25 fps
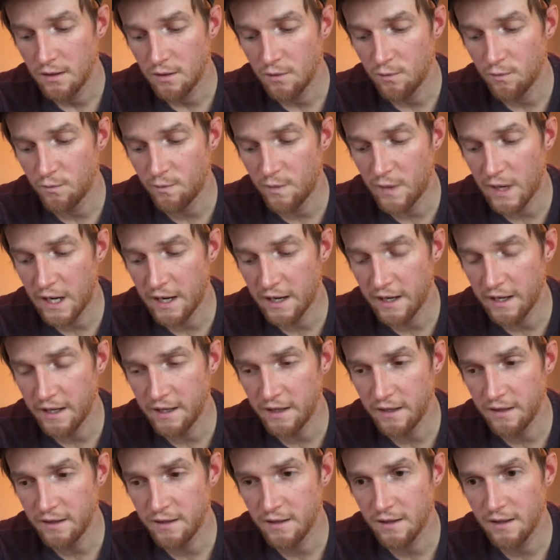
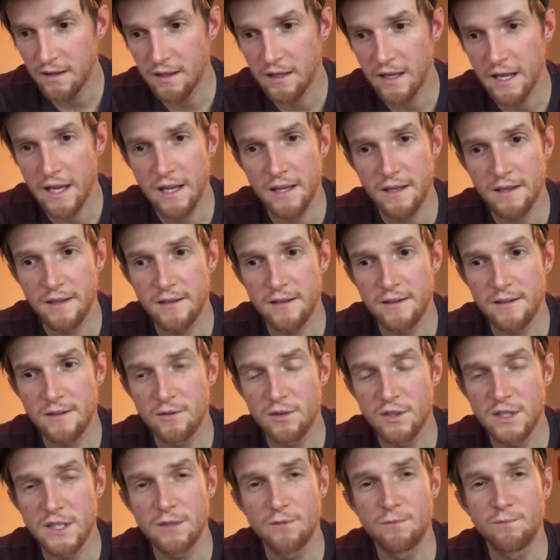my
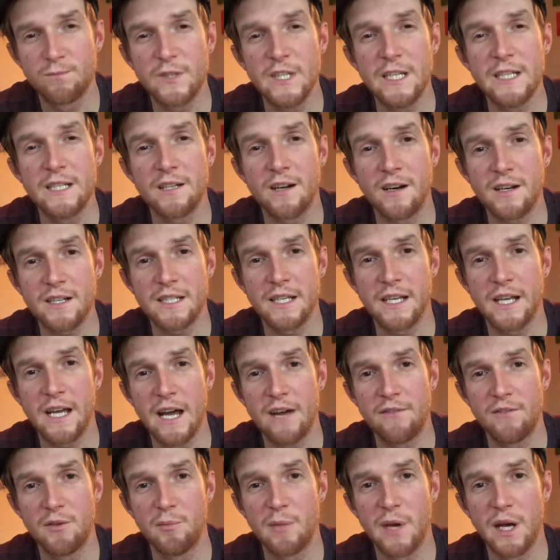detoxing
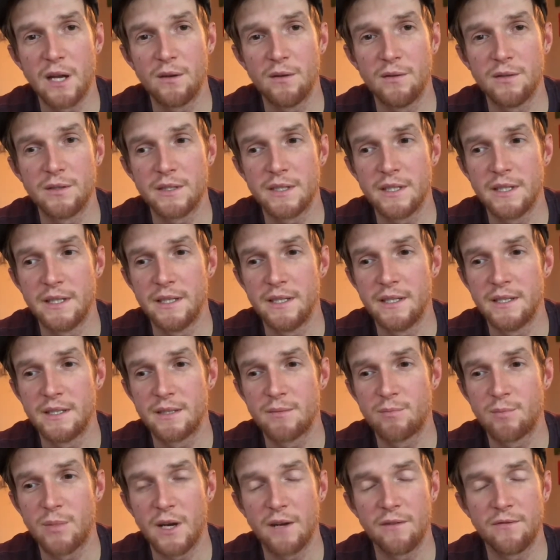heavy metals
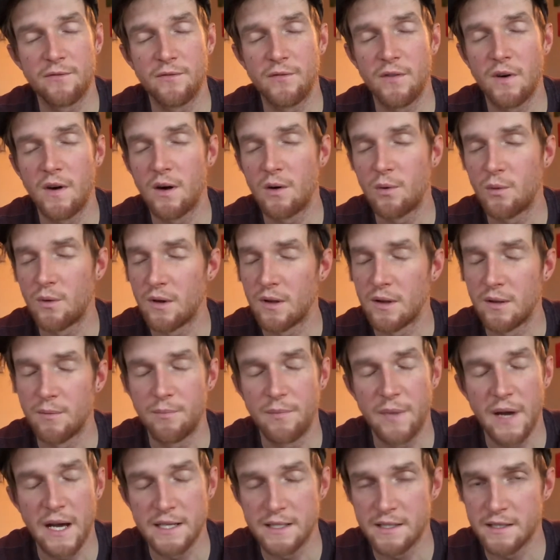is by far one of the
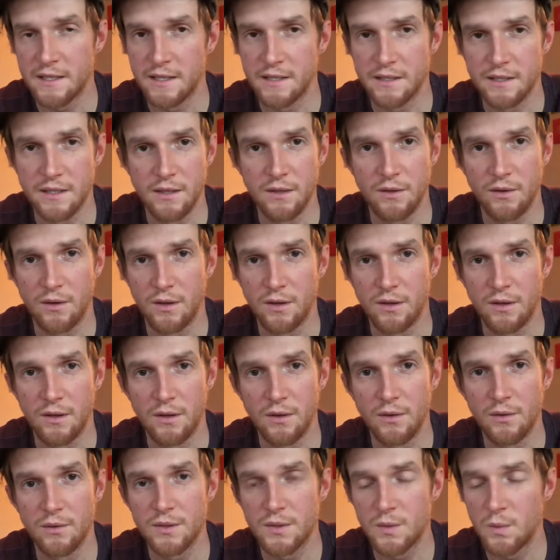best things that you can
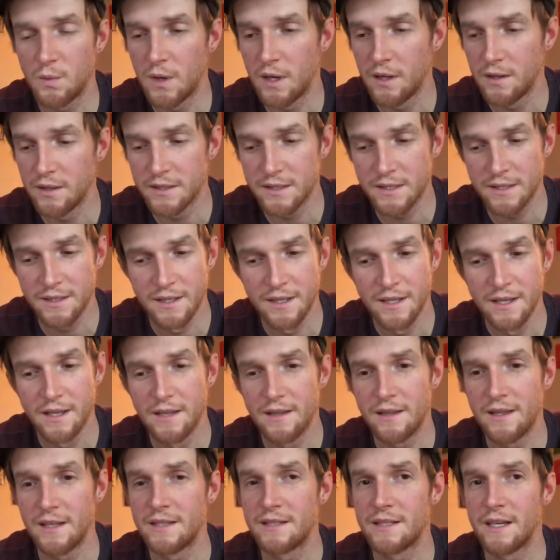do, as well as
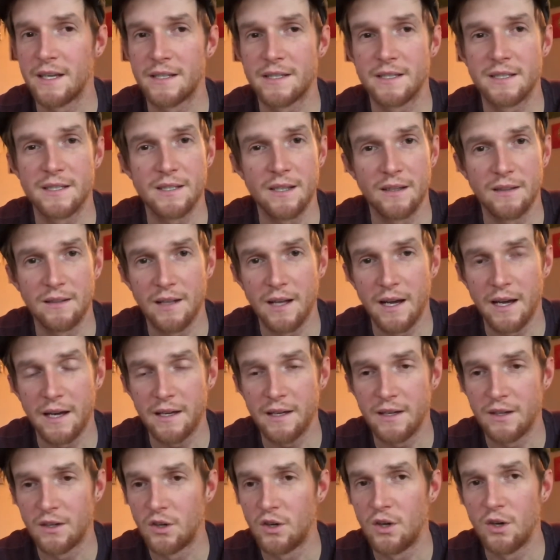things like
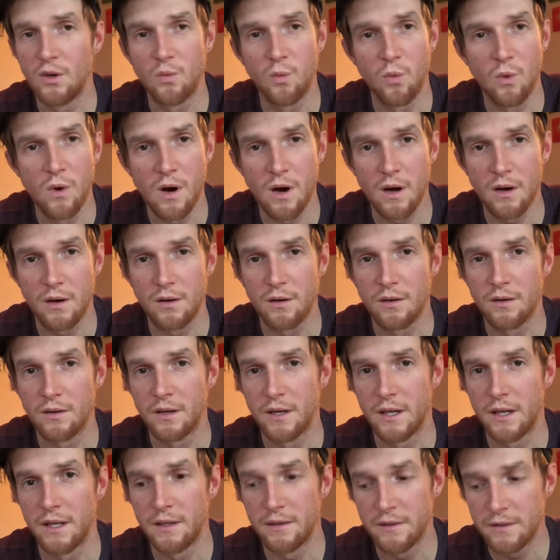sunlight and good water
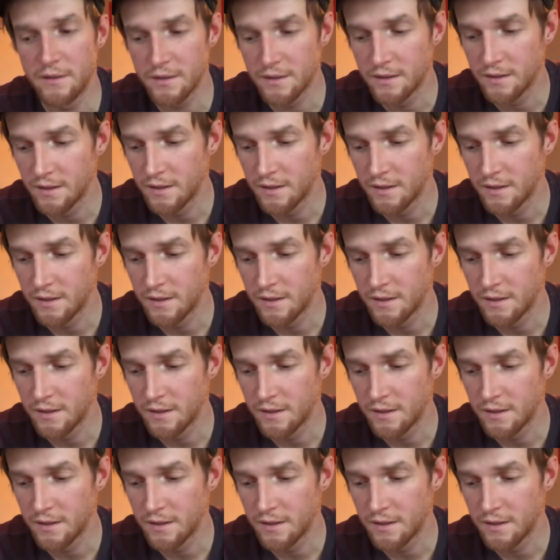and